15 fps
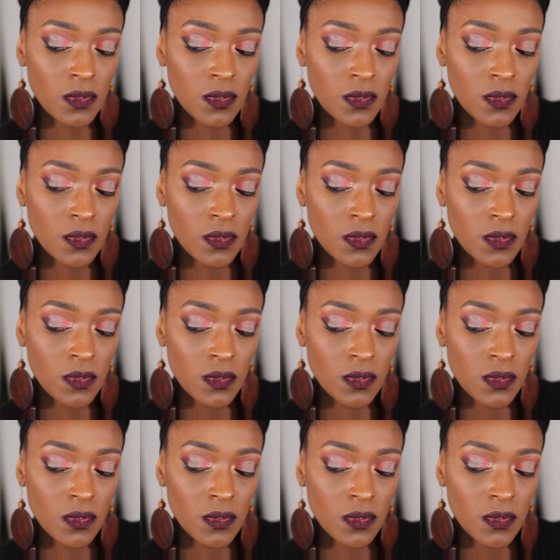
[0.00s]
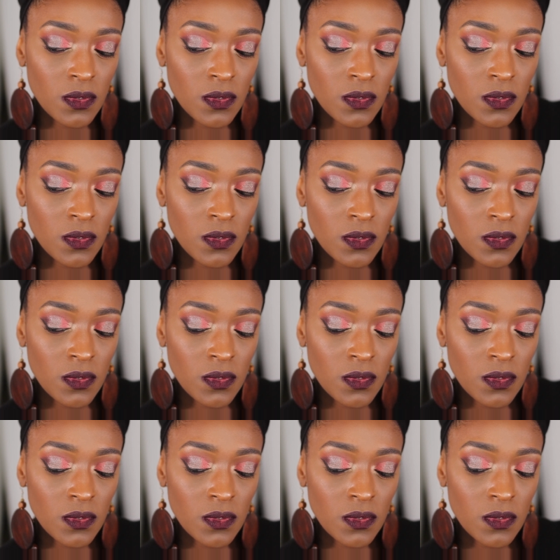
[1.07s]

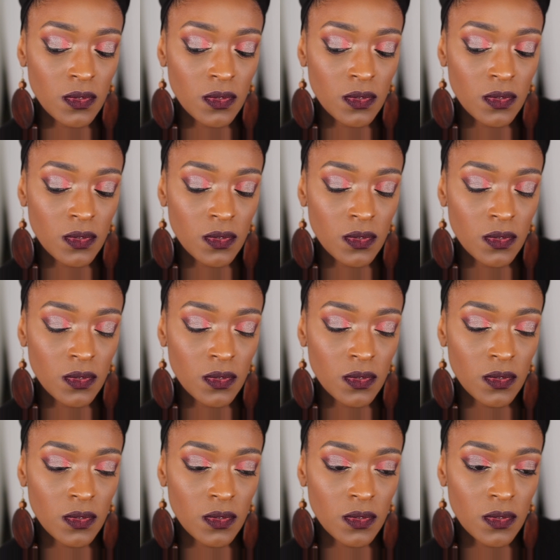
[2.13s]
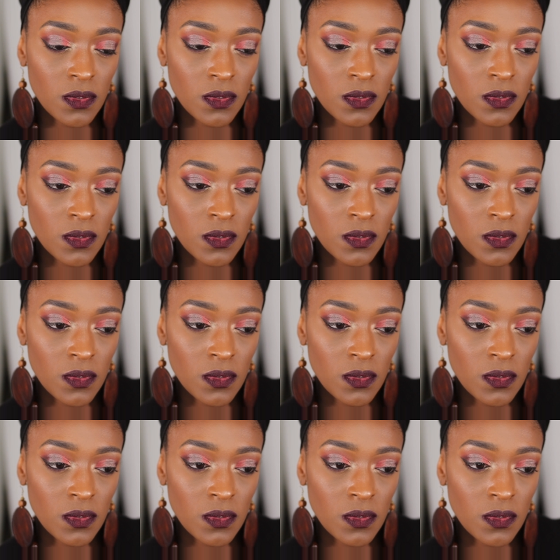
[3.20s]

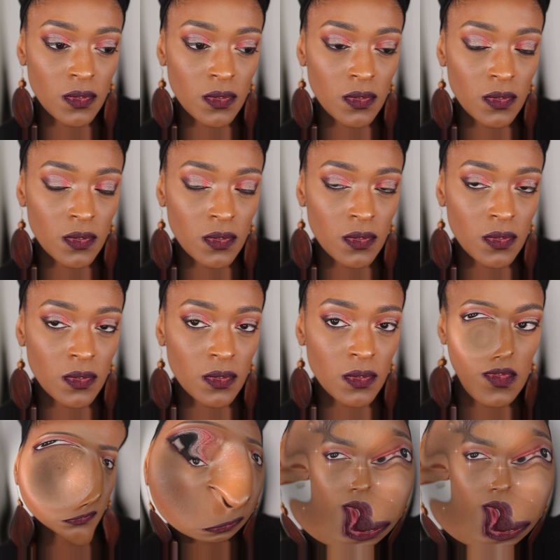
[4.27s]
[no speech]